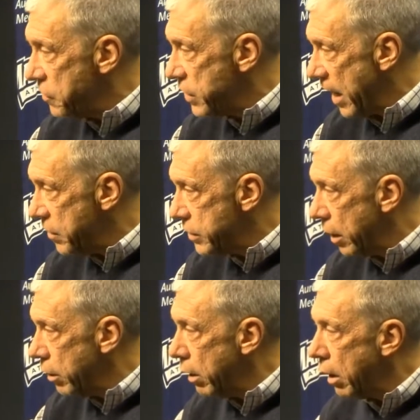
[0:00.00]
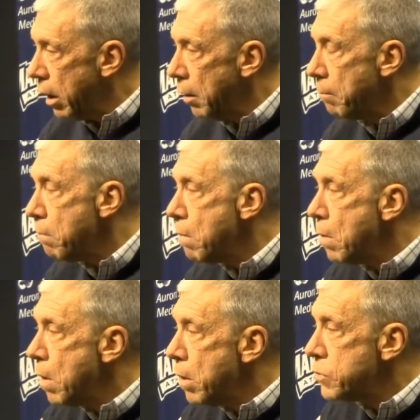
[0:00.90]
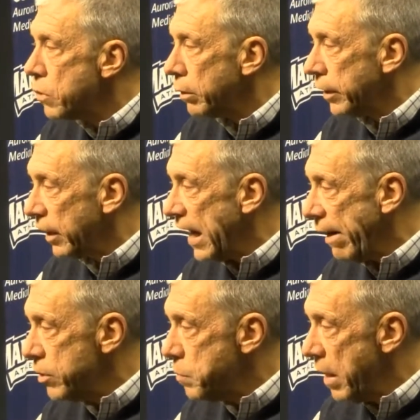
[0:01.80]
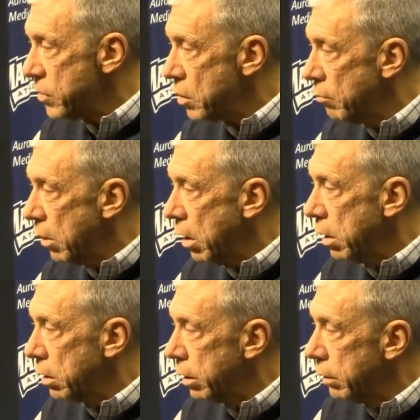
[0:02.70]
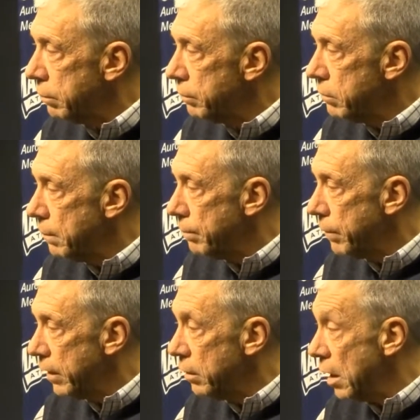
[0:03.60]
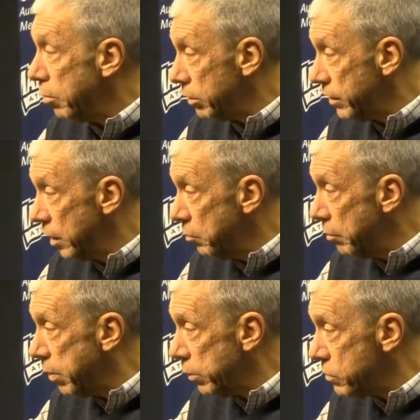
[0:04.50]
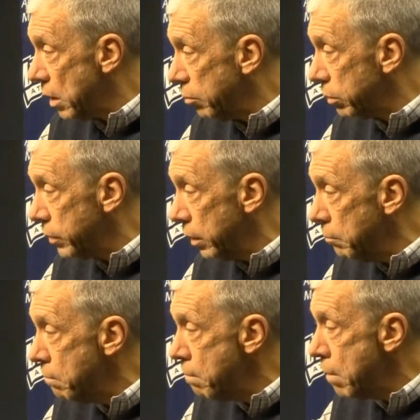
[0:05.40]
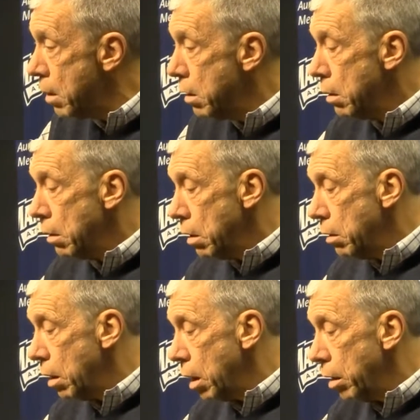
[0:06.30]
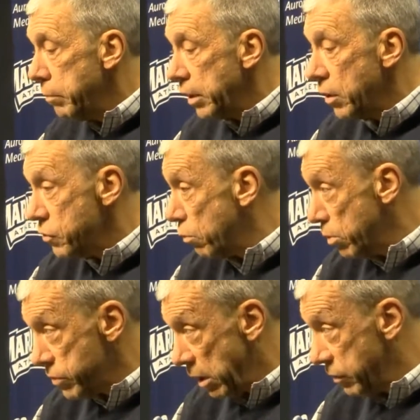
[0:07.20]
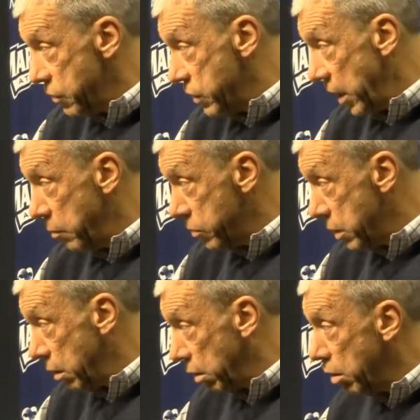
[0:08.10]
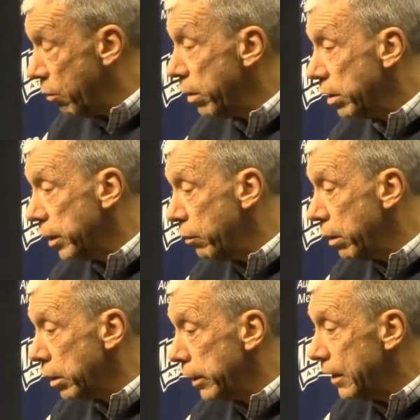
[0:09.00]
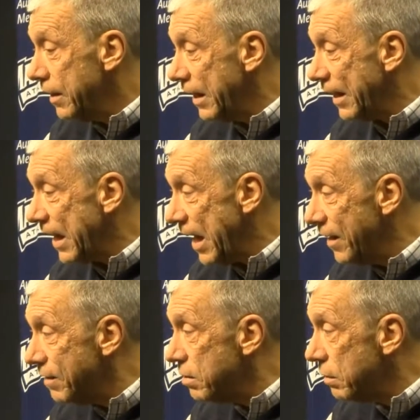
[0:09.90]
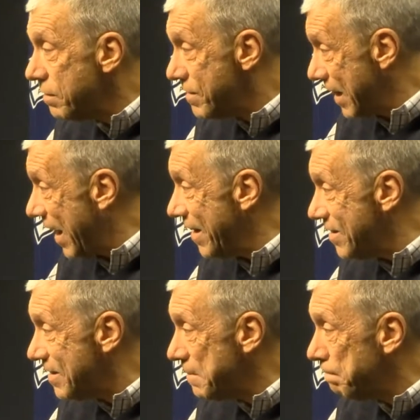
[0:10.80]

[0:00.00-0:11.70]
size down there. Certainly in college basketball, the double team, the post double team, because the rules aren't the same, as it can really, really negate size.